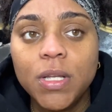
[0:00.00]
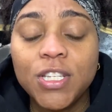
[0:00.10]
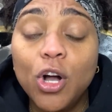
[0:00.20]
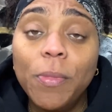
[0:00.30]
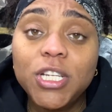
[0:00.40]

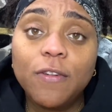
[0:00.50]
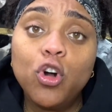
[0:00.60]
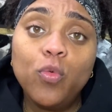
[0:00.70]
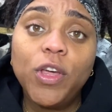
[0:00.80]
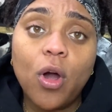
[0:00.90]
much of
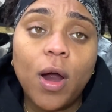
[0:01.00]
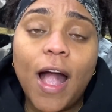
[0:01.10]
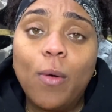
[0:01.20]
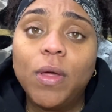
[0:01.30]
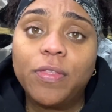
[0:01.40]
who we are,
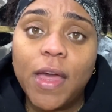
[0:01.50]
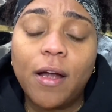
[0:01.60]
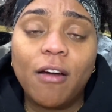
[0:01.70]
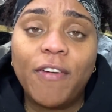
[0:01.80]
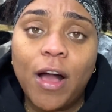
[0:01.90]
how we think,
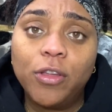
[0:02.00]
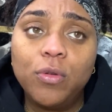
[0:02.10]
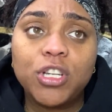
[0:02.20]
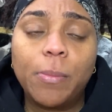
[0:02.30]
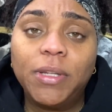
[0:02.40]
our
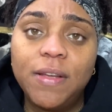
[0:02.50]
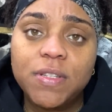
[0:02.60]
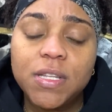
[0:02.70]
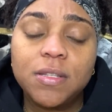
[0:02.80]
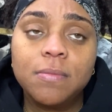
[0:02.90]
values, our belief
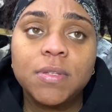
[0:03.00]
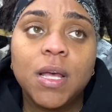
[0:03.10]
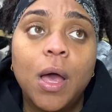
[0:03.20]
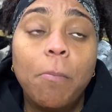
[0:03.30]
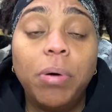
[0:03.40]
systems
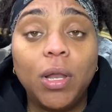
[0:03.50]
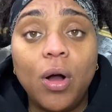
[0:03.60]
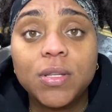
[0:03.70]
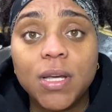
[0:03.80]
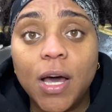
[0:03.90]

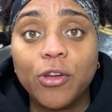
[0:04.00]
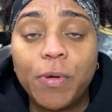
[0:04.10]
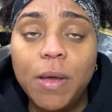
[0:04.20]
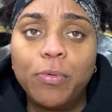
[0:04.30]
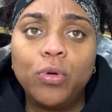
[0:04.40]
belong to other
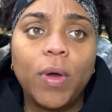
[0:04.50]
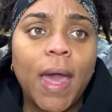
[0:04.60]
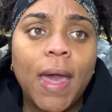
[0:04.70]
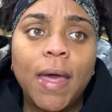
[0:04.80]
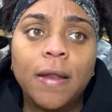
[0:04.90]
people.
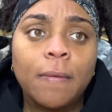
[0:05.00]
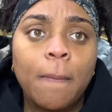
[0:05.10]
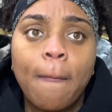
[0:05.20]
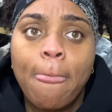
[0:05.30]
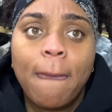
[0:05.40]
And
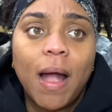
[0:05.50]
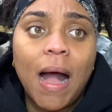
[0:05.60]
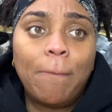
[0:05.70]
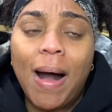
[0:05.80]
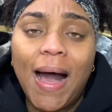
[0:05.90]

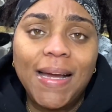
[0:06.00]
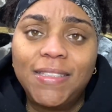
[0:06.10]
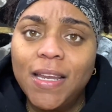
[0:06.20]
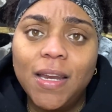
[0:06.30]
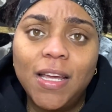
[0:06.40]
my
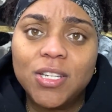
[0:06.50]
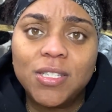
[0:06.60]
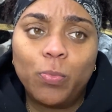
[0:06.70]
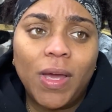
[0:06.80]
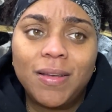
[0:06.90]
identity
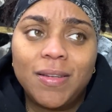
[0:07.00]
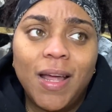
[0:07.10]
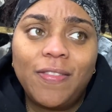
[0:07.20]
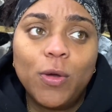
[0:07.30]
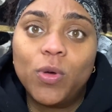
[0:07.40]

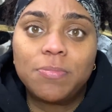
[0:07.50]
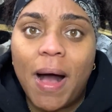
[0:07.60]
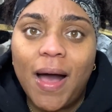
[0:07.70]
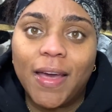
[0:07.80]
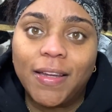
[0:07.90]
nothing was
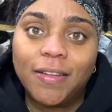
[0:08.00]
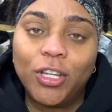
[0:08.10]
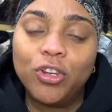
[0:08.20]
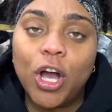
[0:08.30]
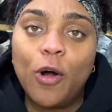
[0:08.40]
mine,
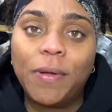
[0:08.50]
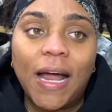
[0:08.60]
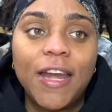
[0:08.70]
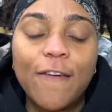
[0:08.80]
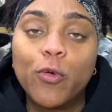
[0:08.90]
but
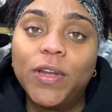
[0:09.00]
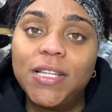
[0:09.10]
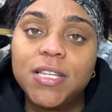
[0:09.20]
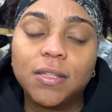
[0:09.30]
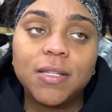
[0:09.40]
I never really
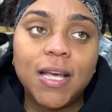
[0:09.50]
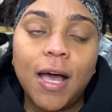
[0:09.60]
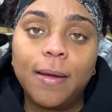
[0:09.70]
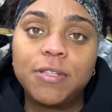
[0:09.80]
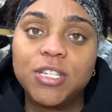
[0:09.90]
took the
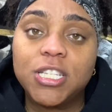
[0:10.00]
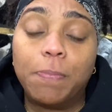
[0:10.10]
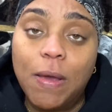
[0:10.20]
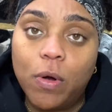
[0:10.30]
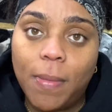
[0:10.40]
time to just
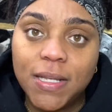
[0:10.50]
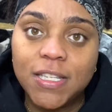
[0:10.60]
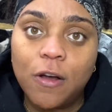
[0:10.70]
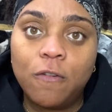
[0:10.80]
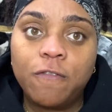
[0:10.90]
be with
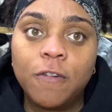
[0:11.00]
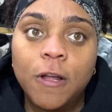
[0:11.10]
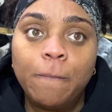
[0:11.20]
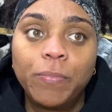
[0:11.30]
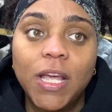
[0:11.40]
myself
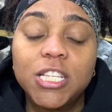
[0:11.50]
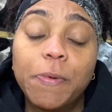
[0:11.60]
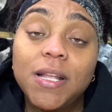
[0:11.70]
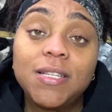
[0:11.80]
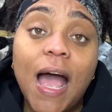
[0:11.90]
and
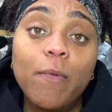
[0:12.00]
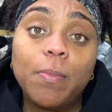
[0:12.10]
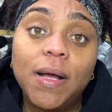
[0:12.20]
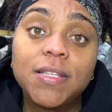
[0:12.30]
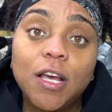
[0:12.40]
spend time
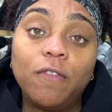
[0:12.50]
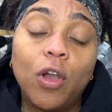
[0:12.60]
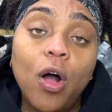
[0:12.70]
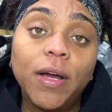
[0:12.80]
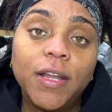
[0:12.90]
with myself
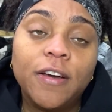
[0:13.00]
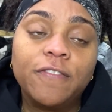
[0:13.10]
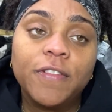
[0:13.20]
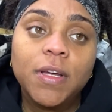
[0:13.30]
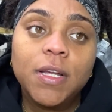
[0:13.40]
long
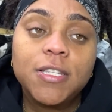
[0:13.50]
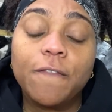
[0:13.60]
enough to